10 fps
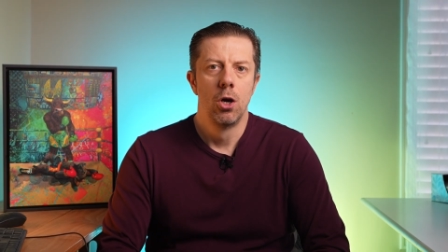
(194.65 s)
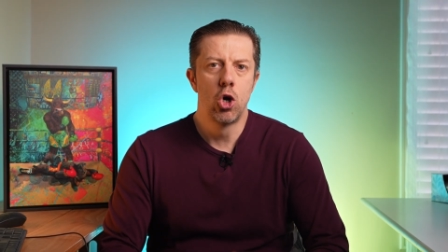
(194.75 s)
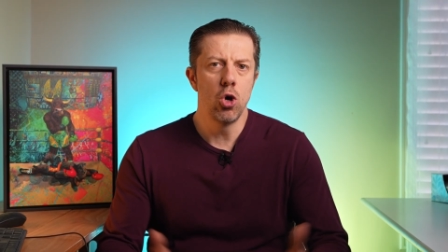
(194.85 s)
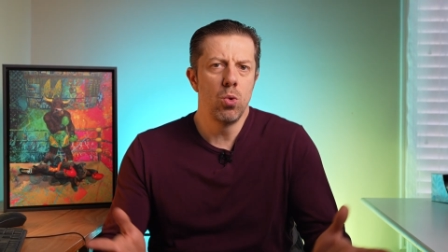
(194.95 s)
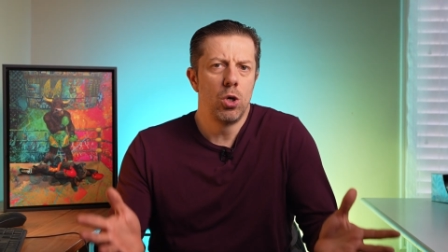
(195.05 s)

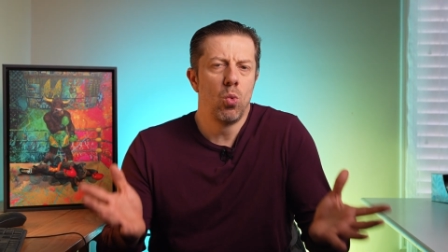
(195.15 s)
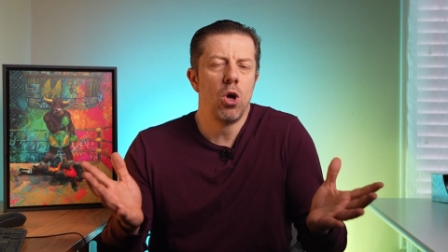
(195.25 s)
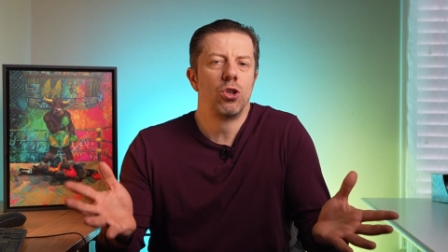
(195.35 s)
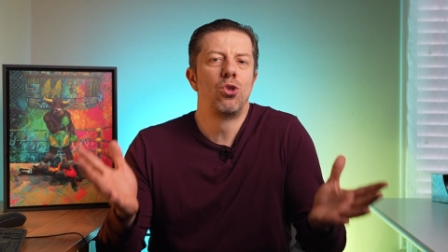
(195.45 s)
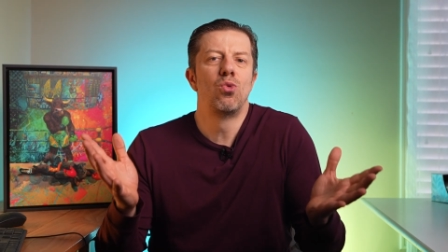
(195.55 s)
Who would
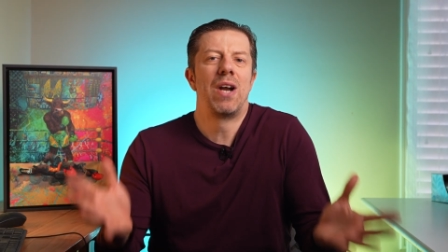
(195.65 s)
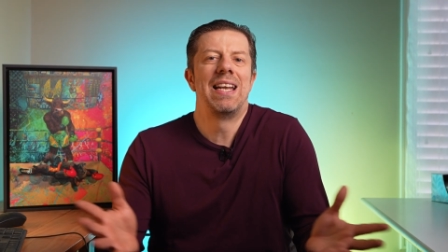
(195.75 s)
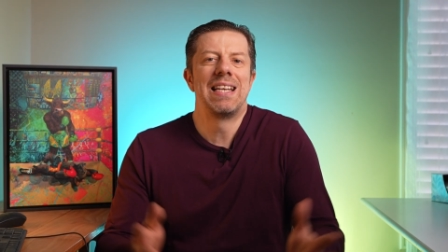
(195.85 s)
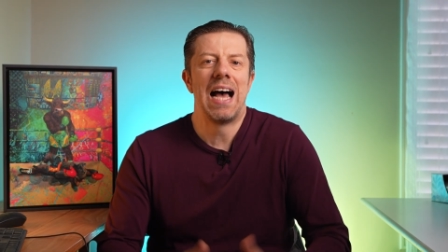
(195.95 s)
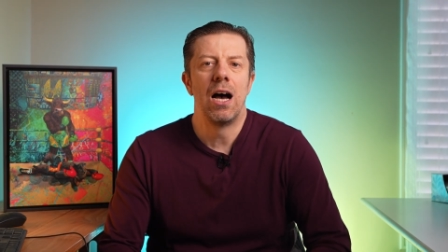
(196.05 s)
want to
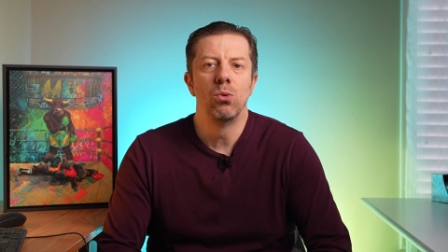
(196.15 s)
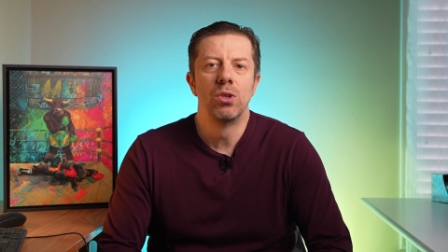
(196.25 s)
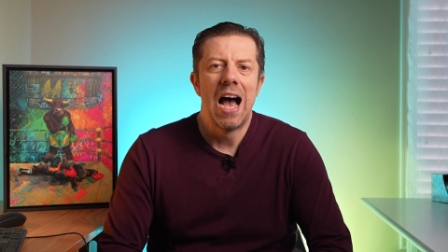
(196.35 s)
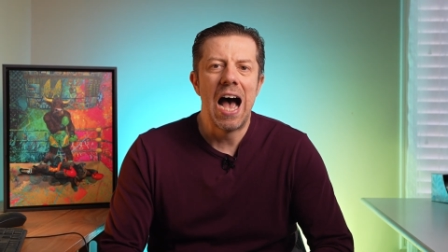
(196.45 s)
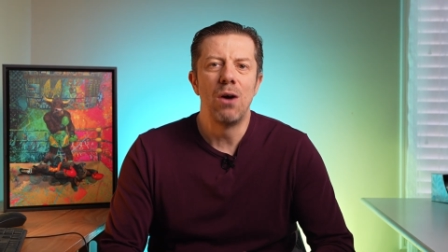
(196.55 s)
rent out
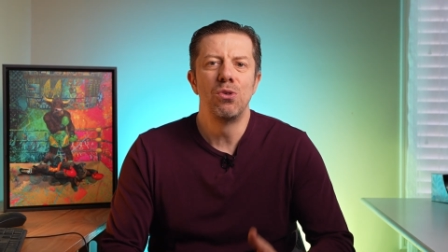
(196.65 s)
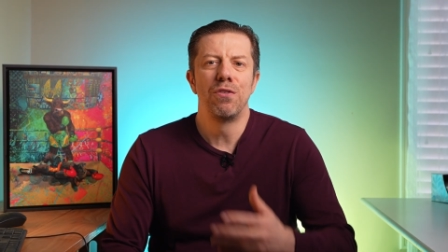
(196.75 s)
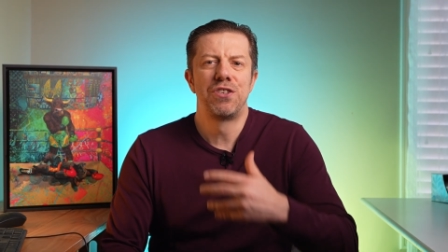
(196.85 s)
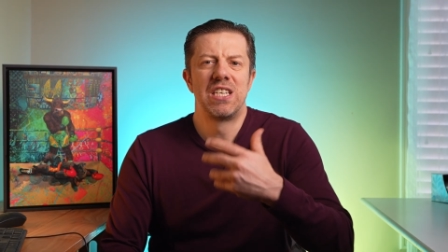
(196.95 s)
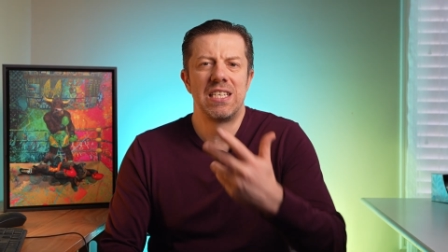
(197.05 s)
out
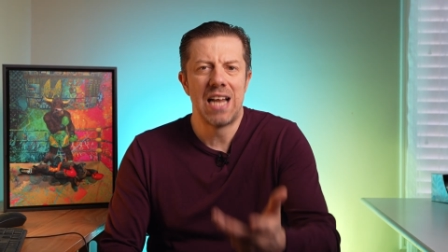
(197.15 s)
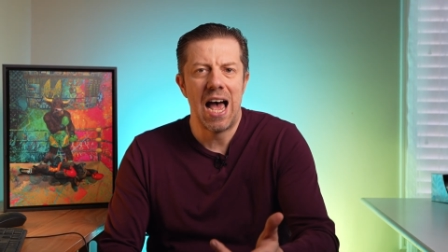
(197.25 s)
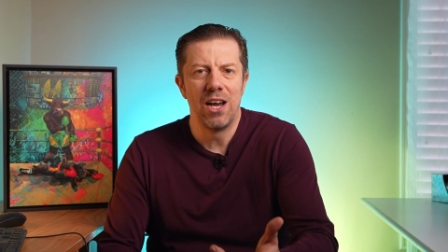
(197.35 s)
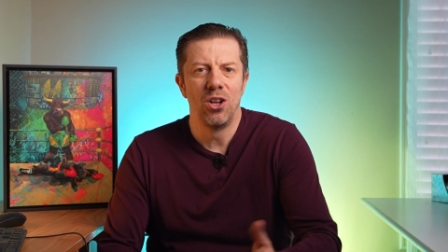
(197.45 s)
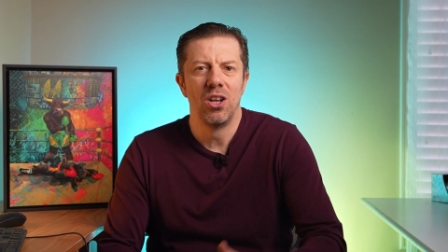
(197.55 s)
of
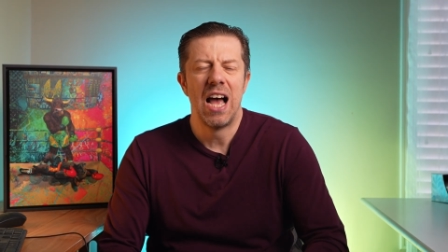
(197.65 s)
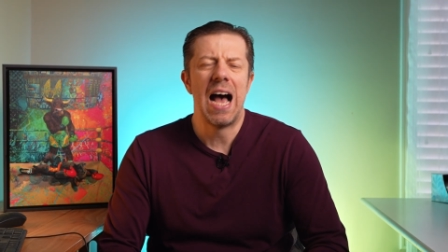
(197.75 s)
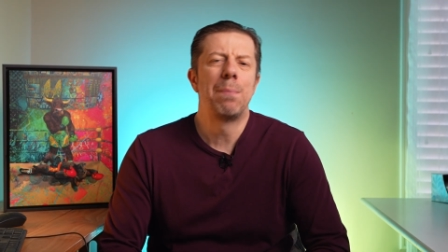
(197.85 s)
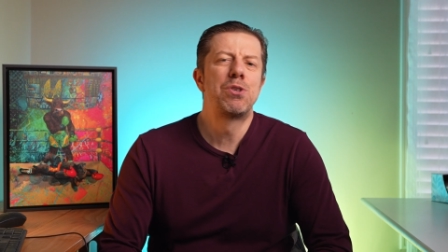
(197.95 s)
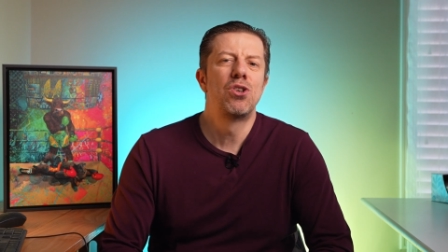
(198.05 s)
style,
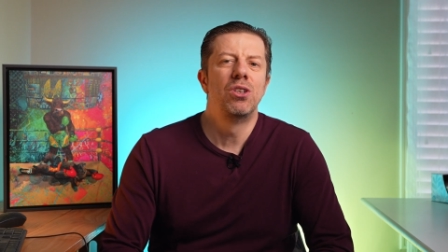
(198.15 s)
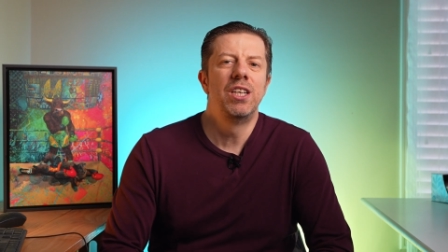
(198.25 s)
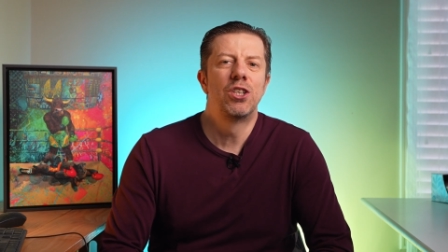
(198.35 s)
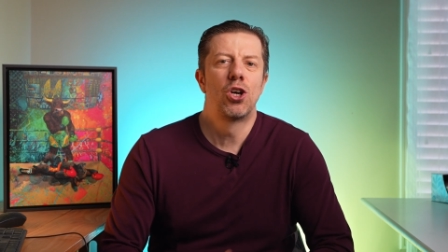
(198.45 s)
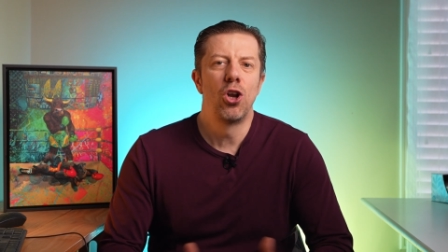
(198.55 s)

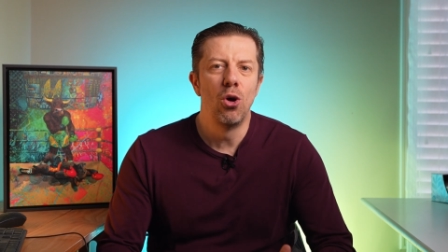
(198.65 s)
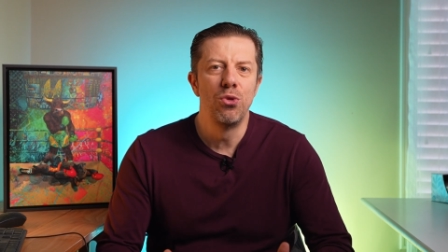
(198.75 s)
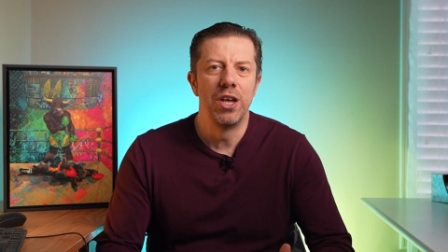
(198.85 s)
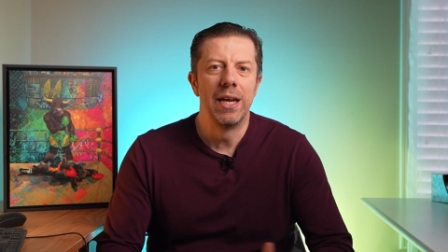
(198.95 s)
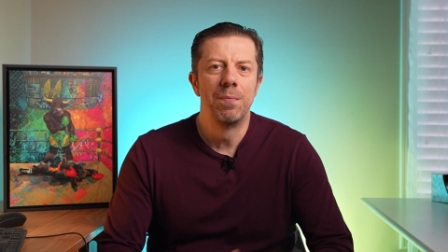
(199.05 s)
obsolete
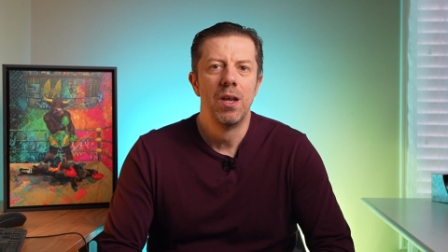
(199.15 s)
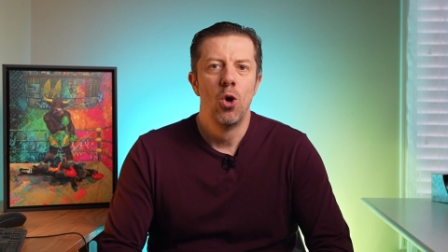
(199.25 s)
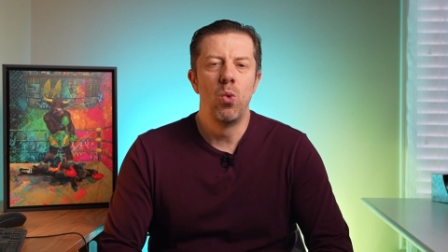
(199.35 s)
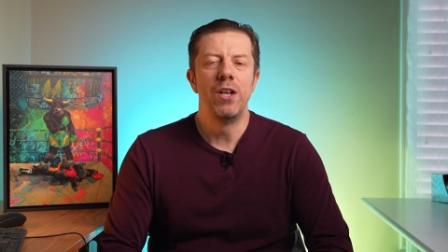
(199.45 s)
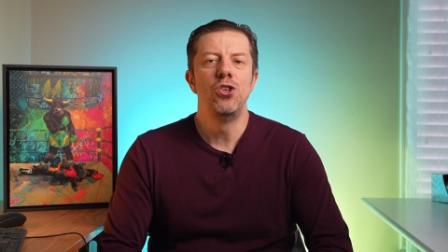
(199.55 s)
clothing
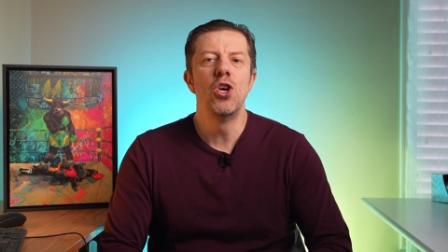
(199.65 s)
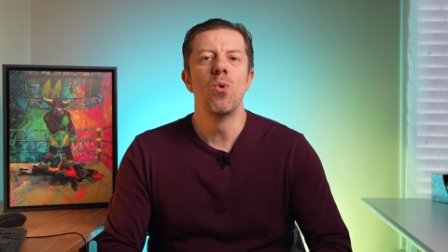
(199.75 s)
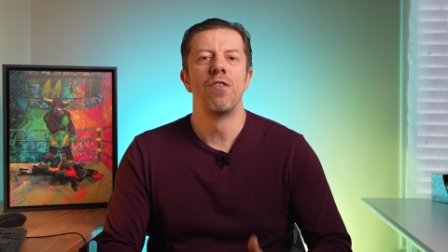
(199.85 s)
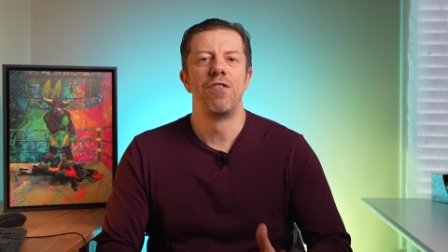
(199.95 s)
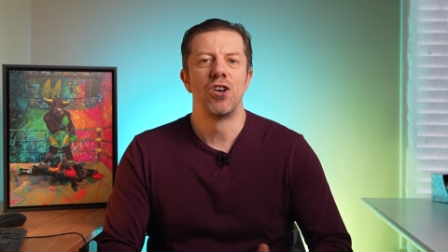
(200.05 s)
when
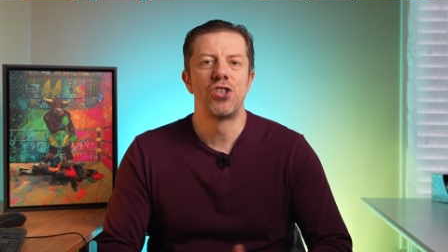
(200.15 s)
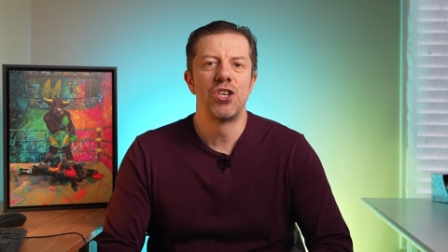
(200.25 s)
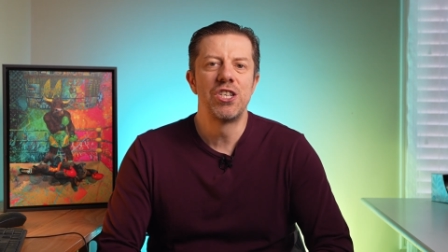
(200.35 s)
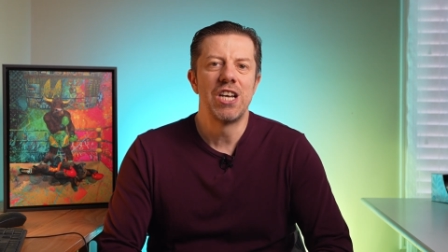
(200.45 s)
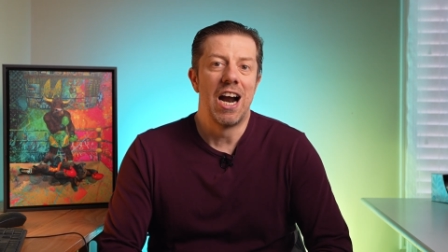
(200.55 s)
newer
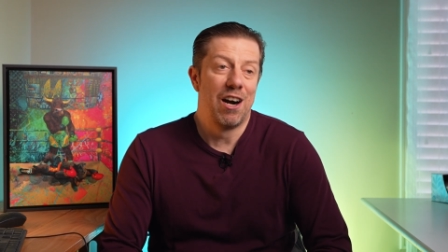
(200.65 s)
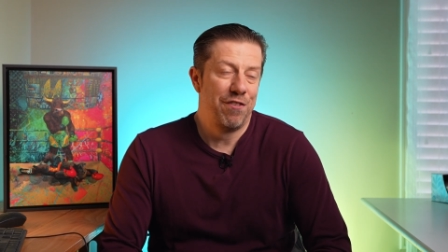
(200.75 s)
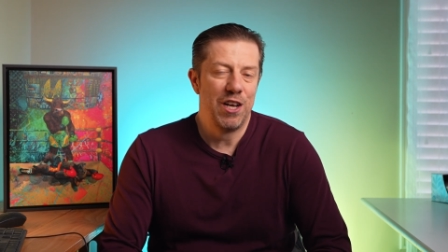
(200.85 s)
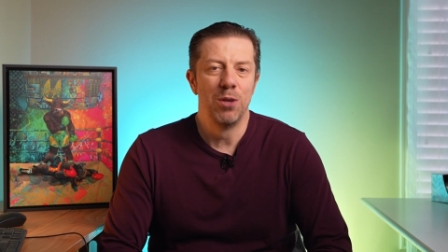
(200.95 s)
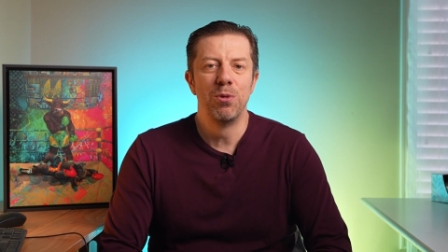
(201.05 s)
versions are
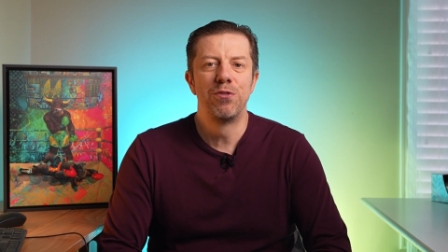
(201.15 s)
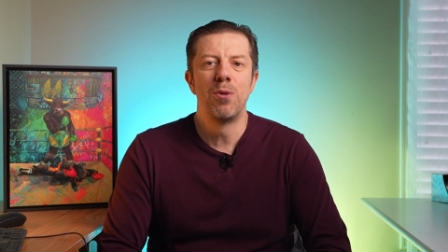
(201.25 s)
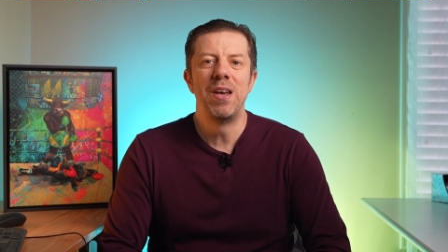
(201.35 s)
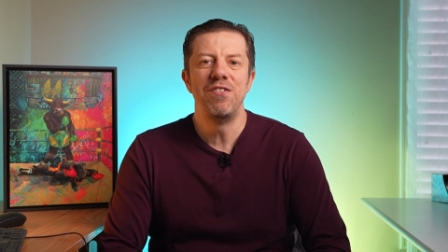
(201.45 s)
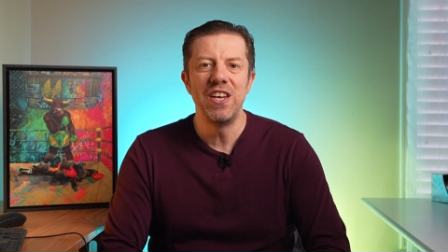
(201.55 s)
available
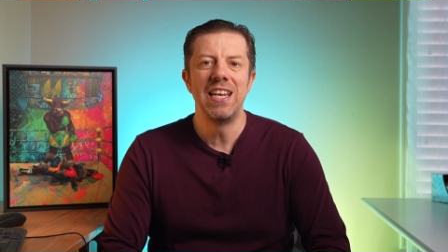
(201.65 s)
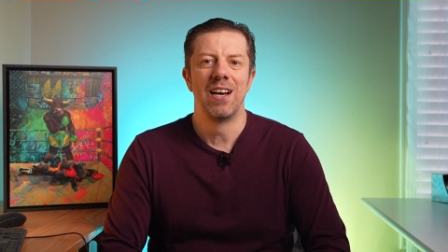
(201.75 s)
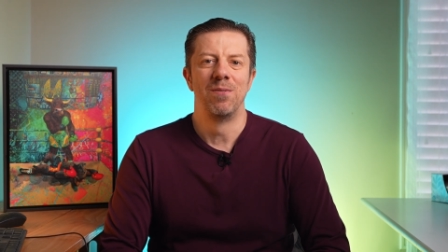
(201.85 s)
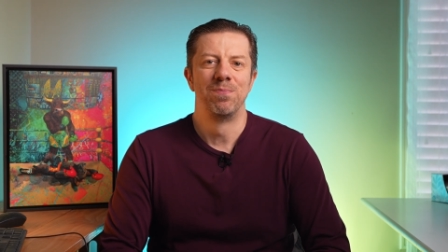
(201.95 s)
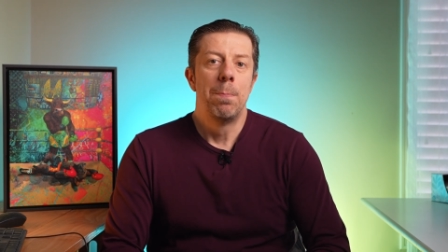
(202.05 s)
from Nvidia?